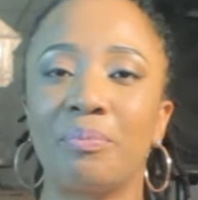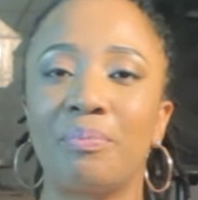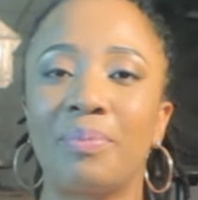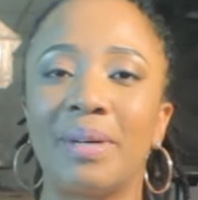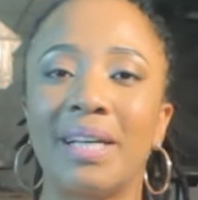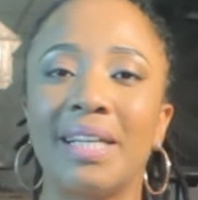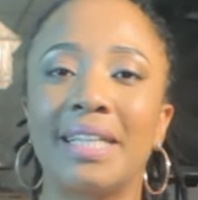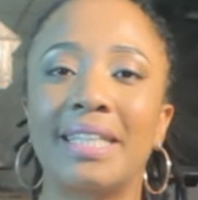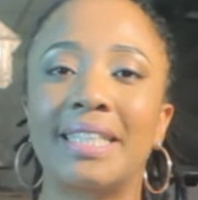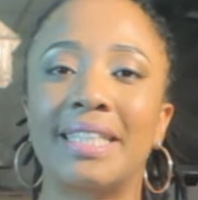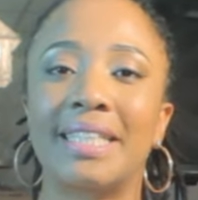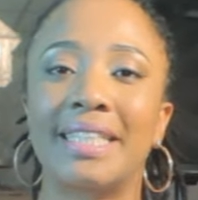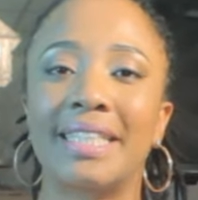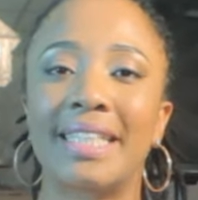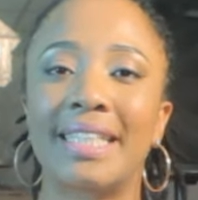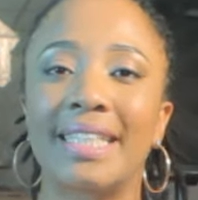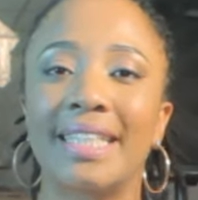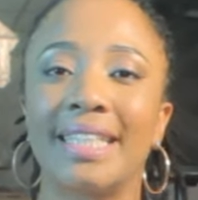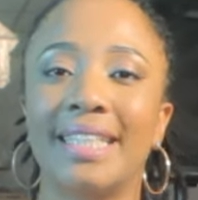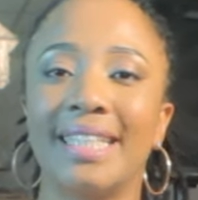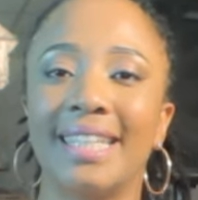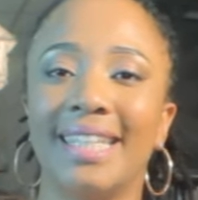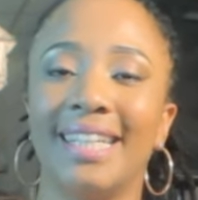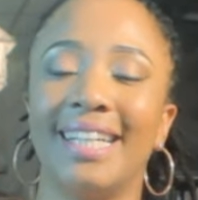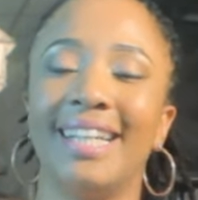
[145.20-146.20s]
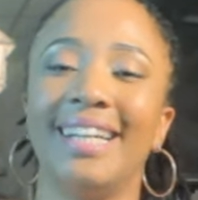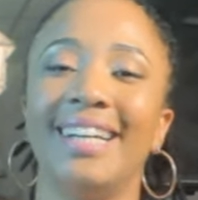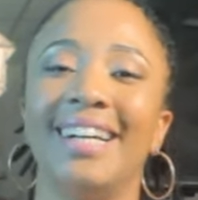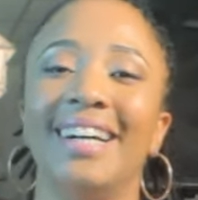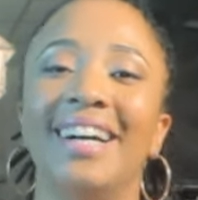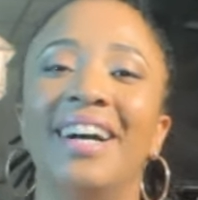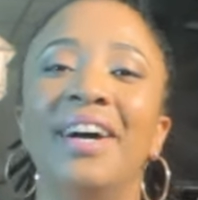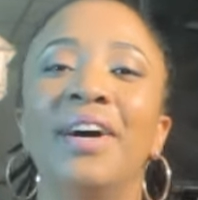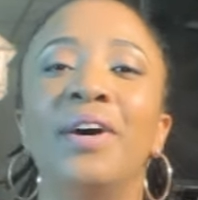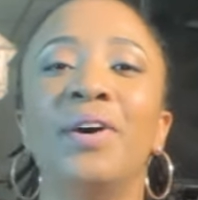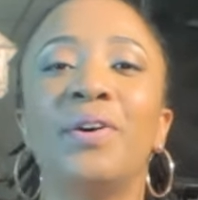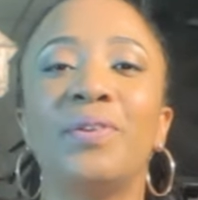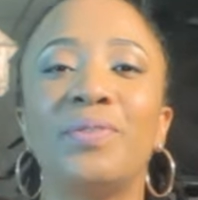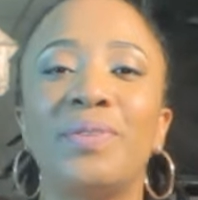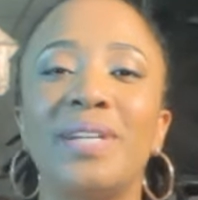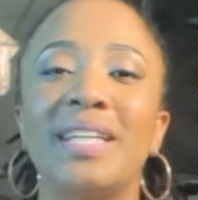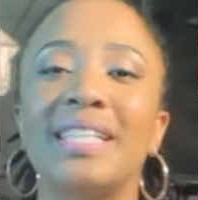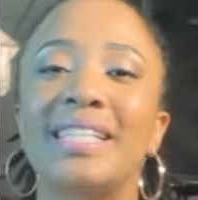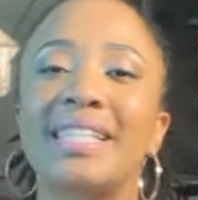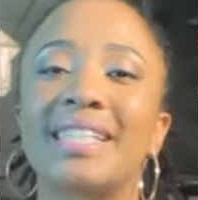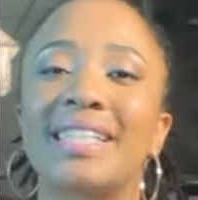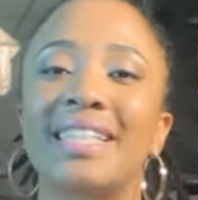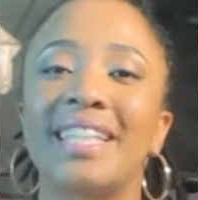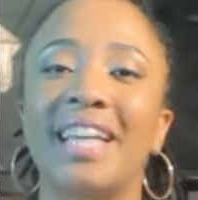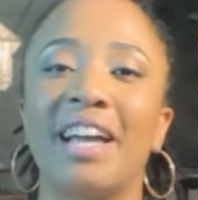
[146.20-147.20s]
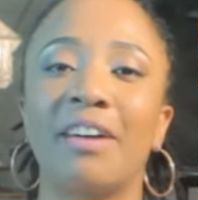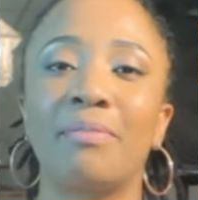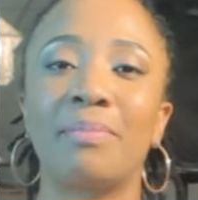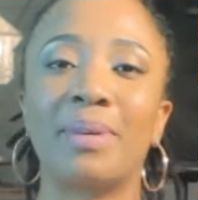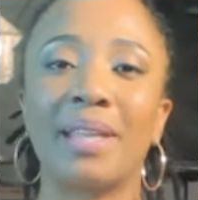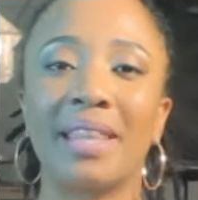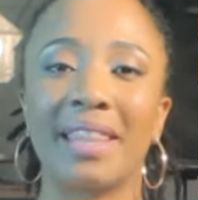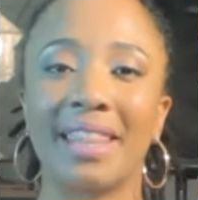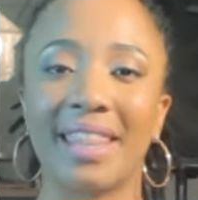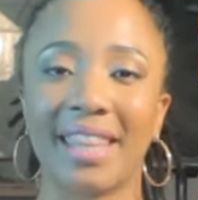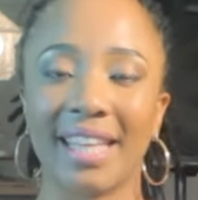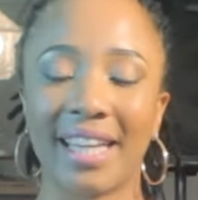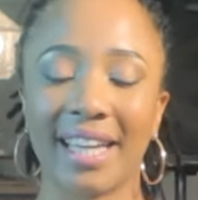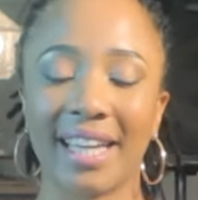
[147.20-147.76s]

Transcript: But recently I've been